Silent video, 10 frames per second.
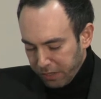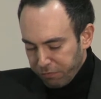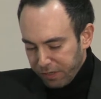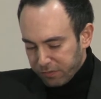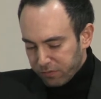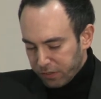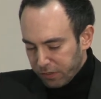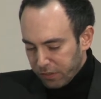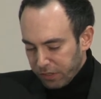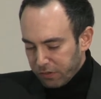manifests
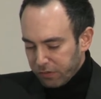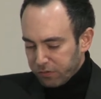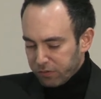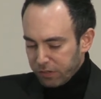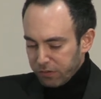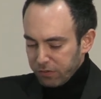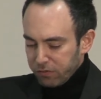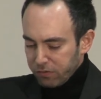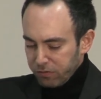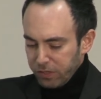in this
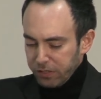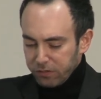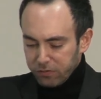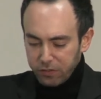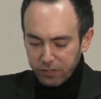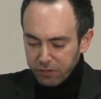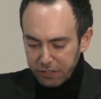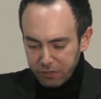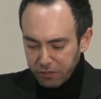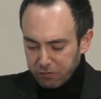writings. There is
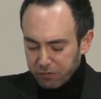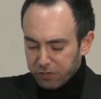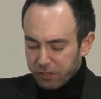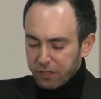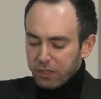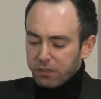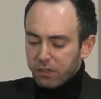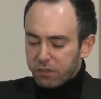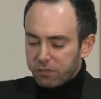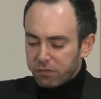an interesting
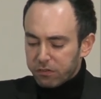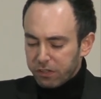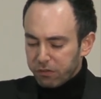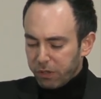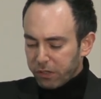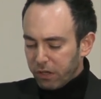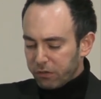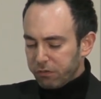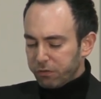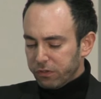dissertation by
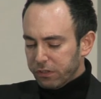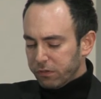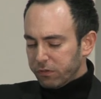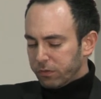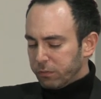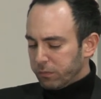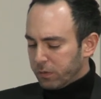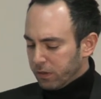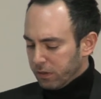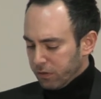Claudia von Davids from
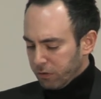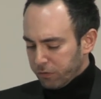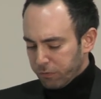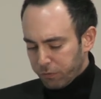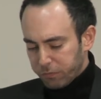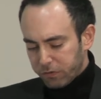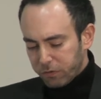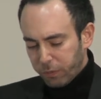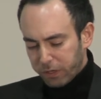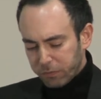also from this
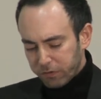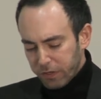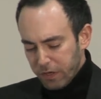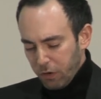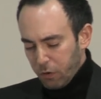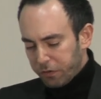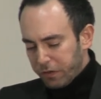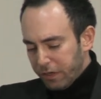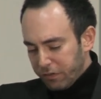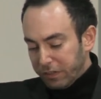department
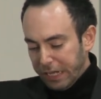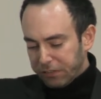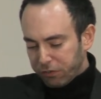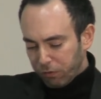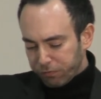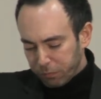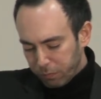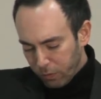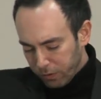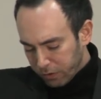on the nature of
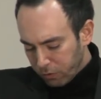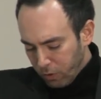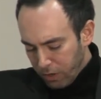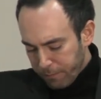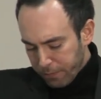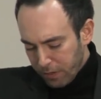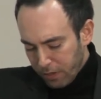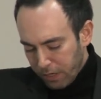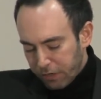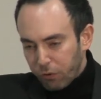symbolic law,
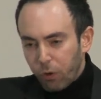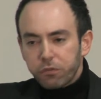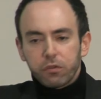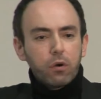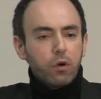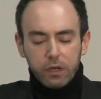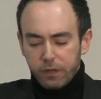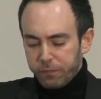and also